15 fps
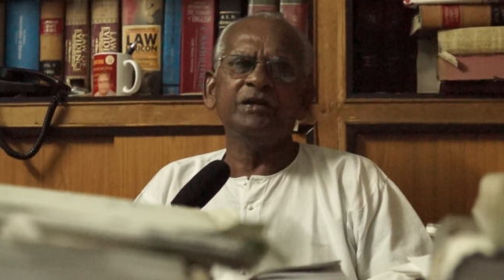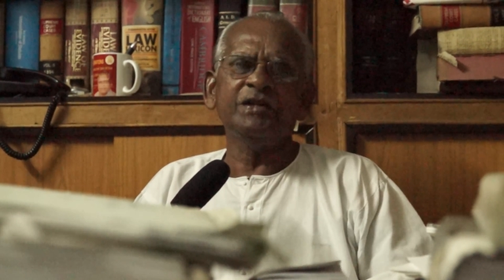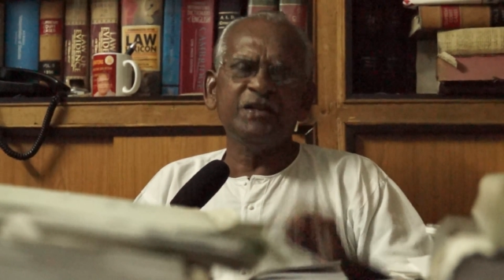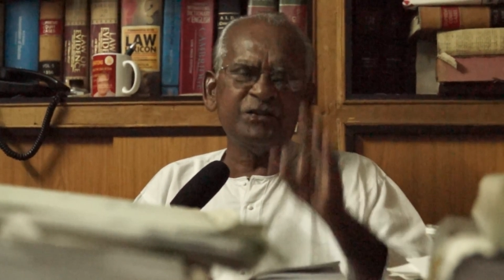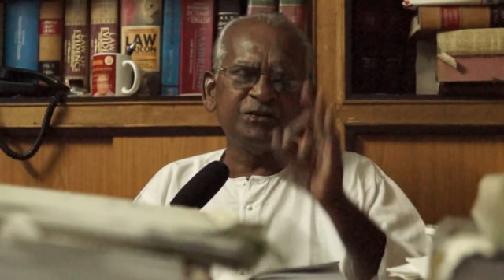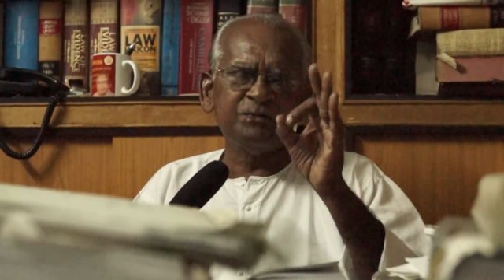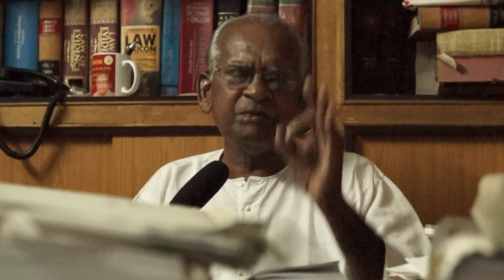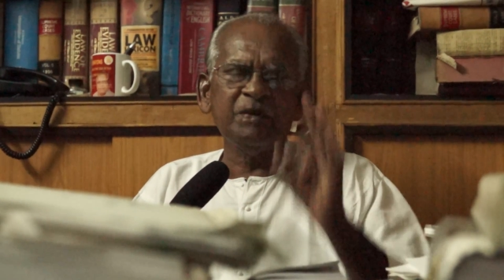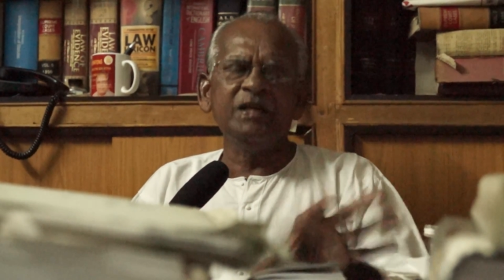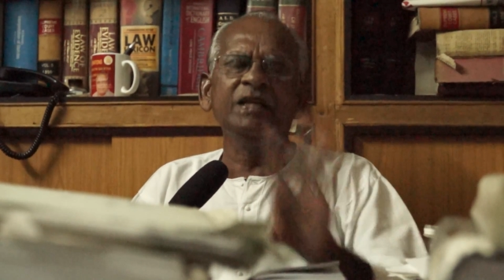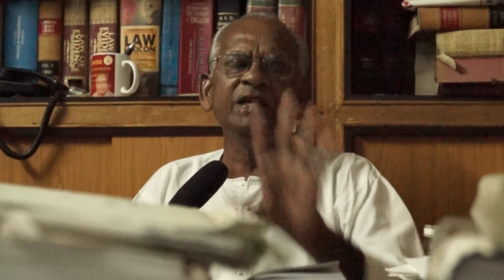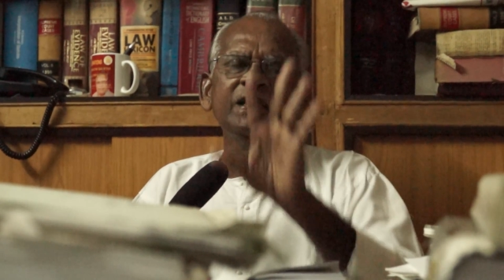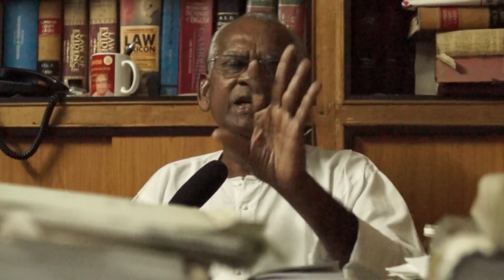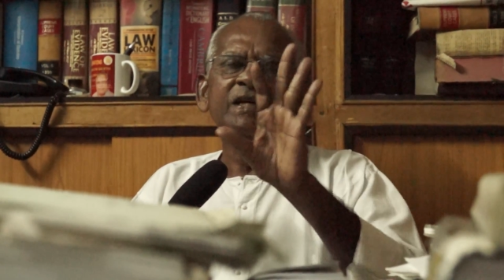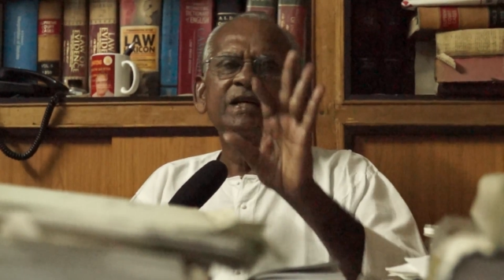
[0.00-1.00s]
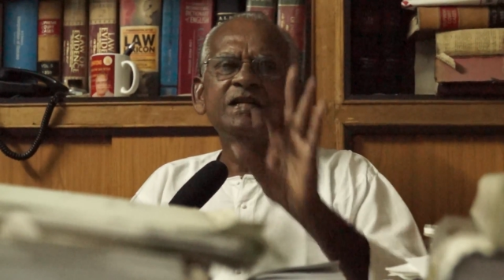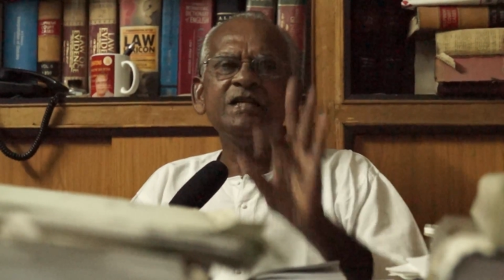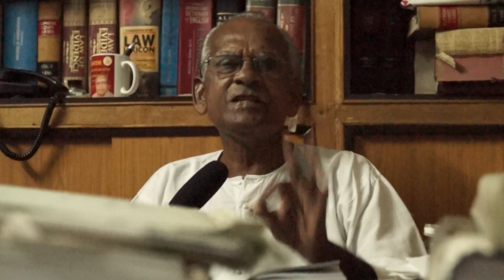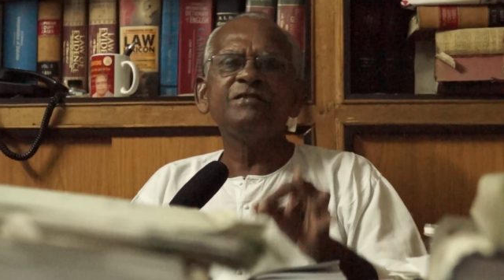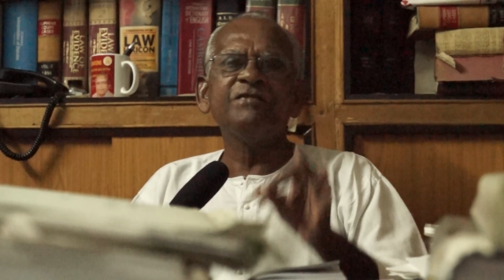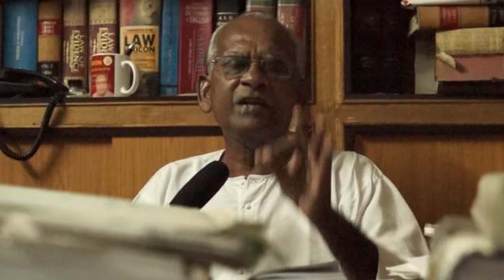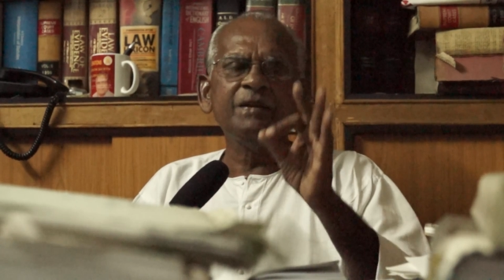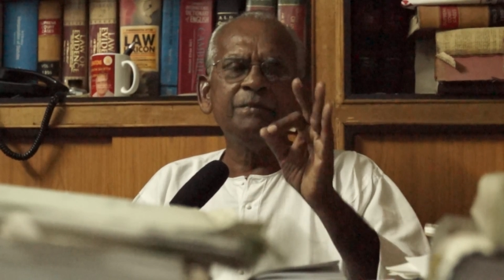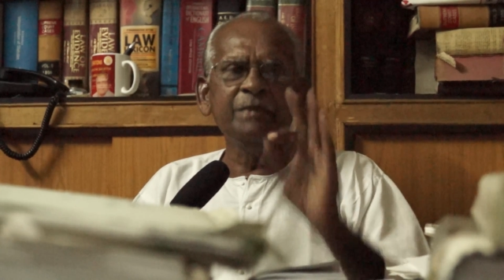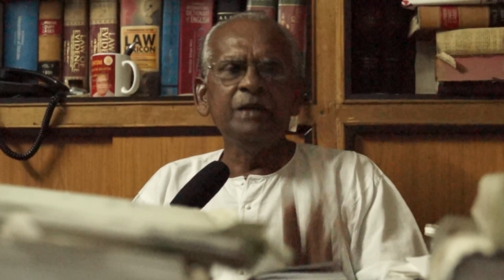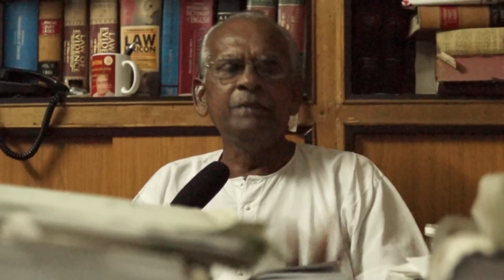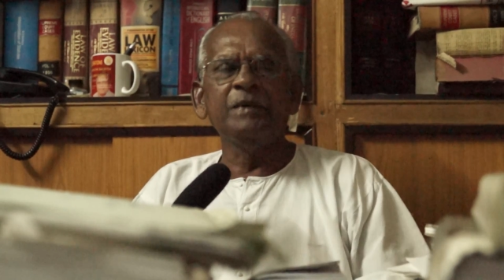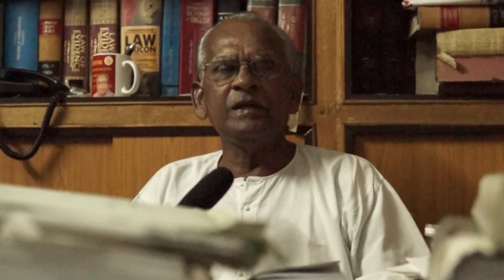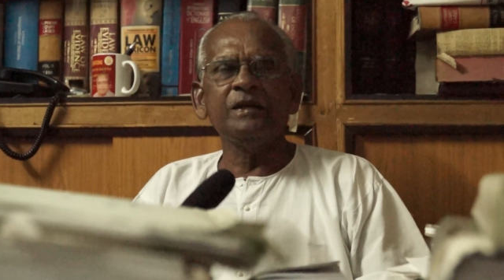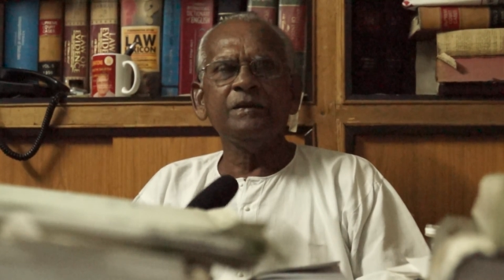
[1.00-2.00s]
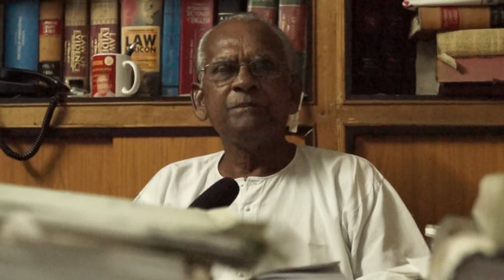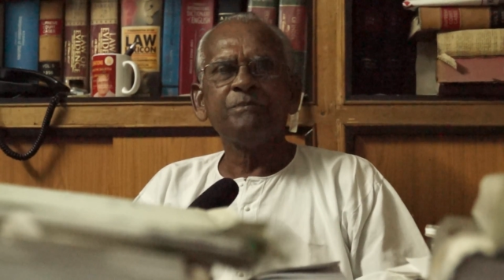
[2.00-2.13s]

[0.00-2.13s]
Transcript: Dismally, it's very minimal.